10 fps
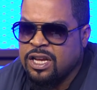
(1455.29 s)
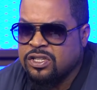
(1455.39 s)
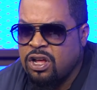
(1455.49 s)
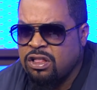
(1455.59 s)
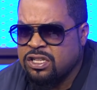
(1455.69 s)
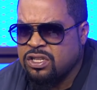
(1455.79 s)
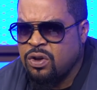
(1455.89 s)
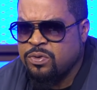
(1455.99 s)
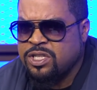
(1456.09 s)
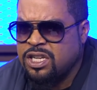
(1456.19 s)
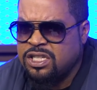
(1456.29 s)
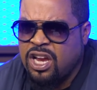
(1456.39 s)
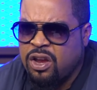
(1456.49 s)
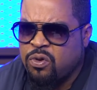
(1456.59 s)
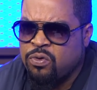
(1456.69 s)
because all I saw was
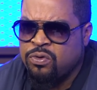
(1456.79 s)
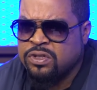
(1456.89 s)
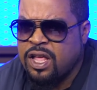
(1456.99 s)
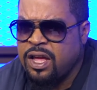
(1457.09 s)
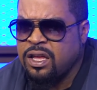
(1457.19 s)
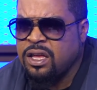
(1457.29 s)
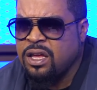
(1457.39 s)
DJ crews, like